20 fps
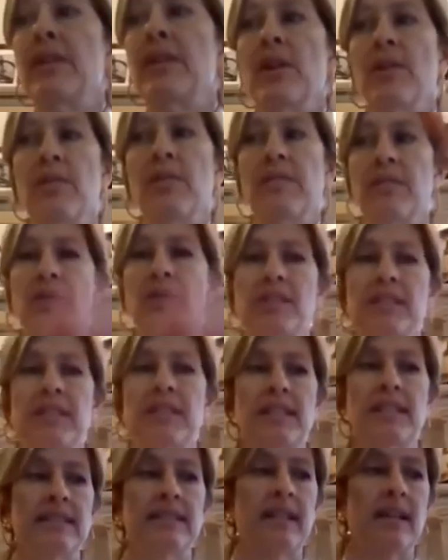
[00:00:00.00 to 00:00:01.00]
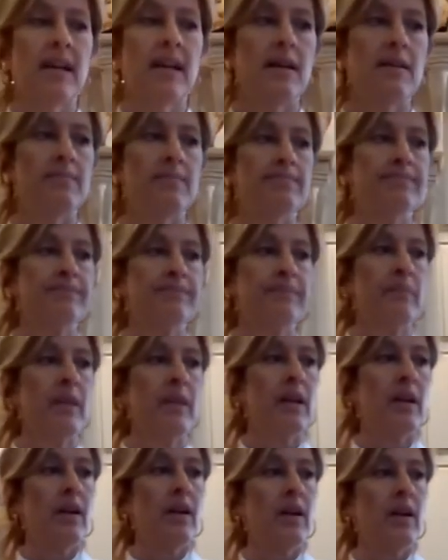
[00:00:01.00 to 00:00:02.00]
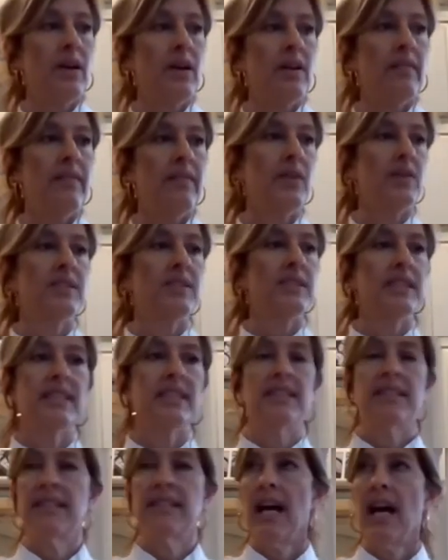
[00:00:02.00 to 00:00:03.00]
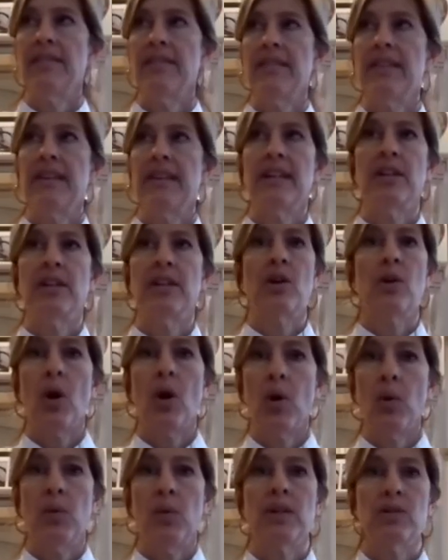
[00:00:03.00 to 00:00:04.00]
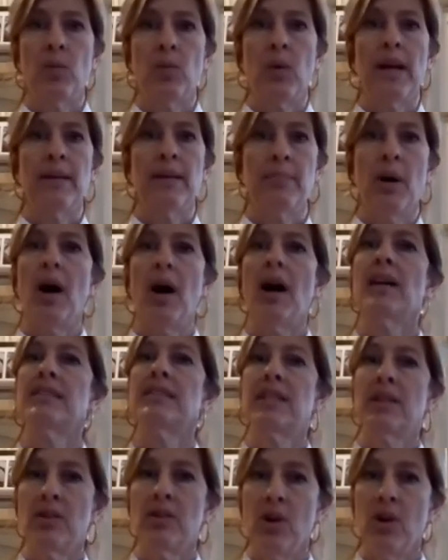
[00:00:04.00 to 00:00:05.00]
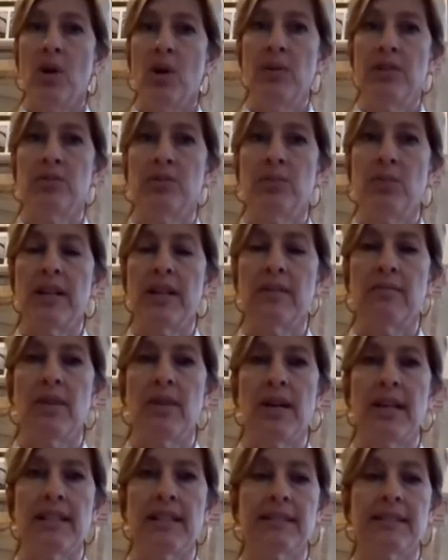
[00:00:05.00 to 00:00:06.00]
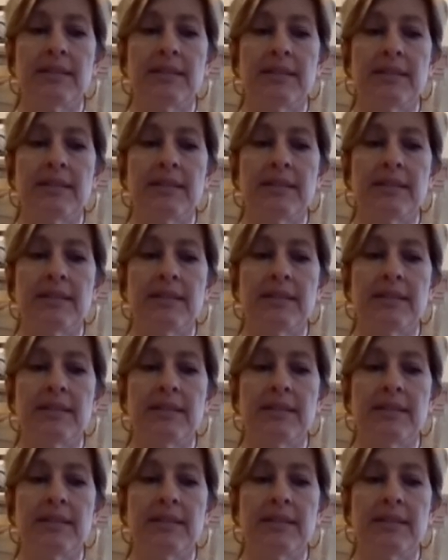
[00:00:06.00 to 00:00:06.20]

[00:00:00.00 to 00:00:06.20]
you know, versus um, versus having, you know, always white pasta or always white rice.